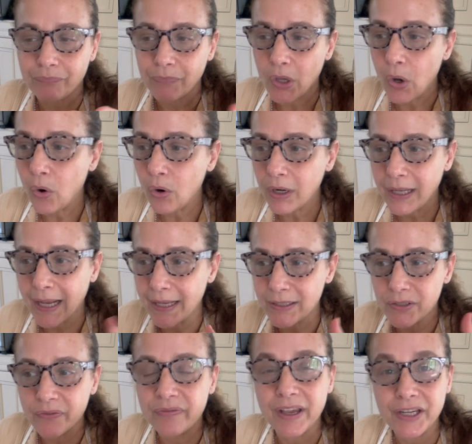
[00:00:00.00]
all kinds
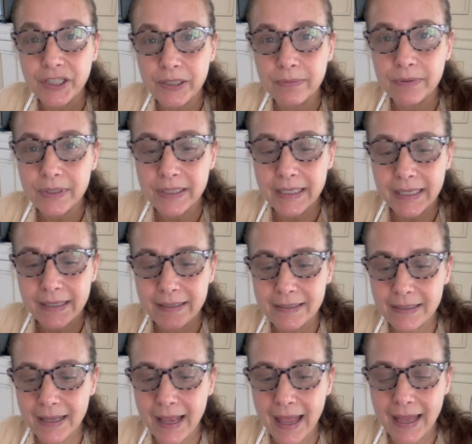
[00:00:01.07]
of vegetable sticks,
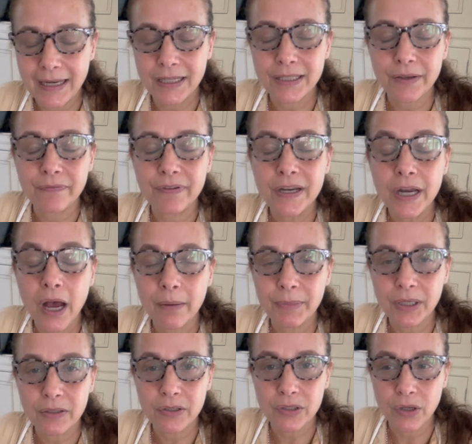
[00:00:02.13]
and it's a
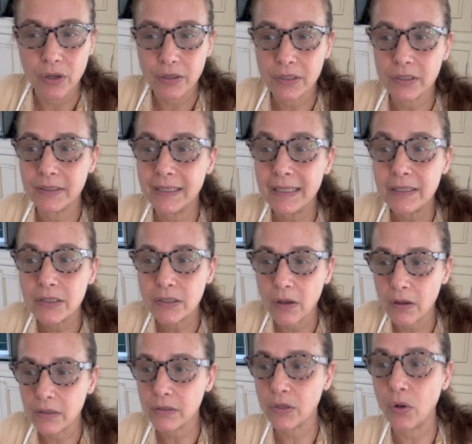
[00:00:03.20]
phenomenal sauce. This
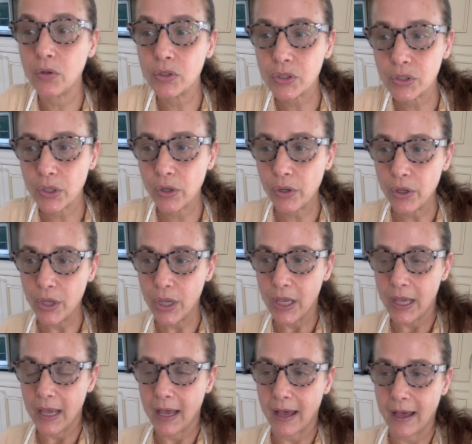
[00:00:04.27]
sauce also,
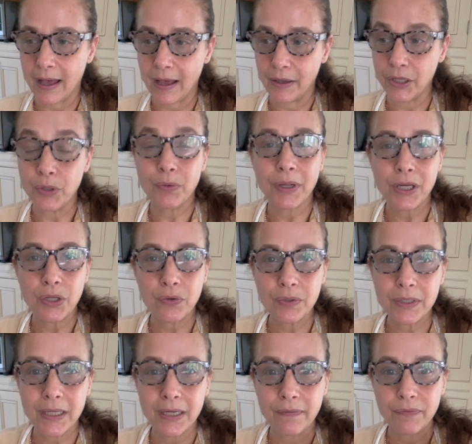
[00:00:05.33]
you can use
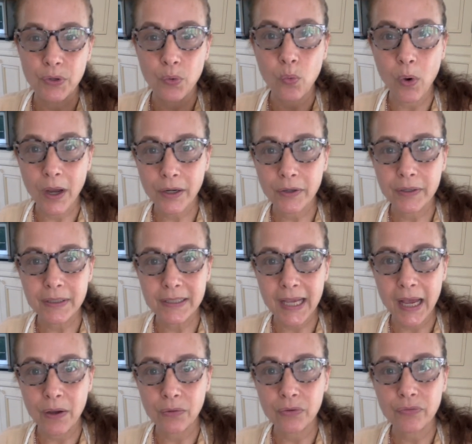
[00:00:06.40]
it if you water it
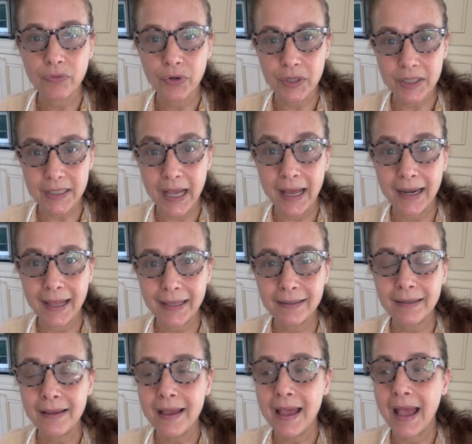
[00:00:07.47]
down for
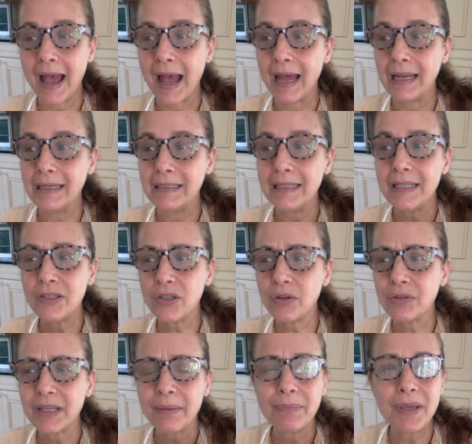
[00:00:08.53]
salad, and this sauce
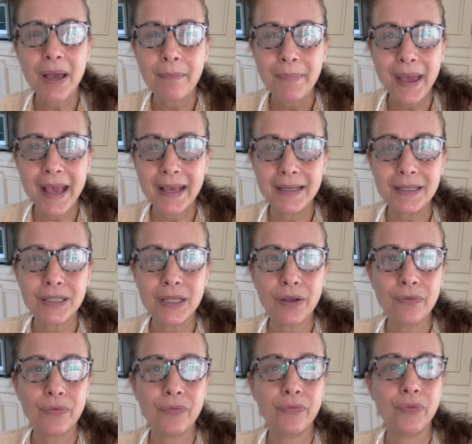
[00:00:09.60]
can be a base
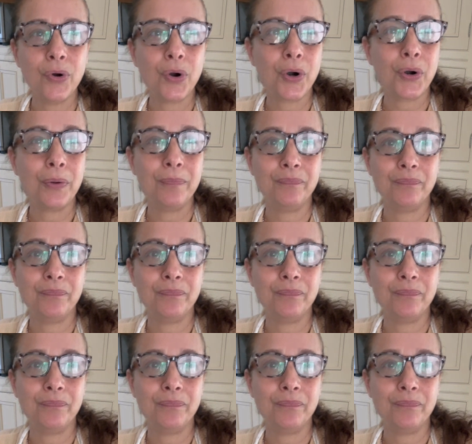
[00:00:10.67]
for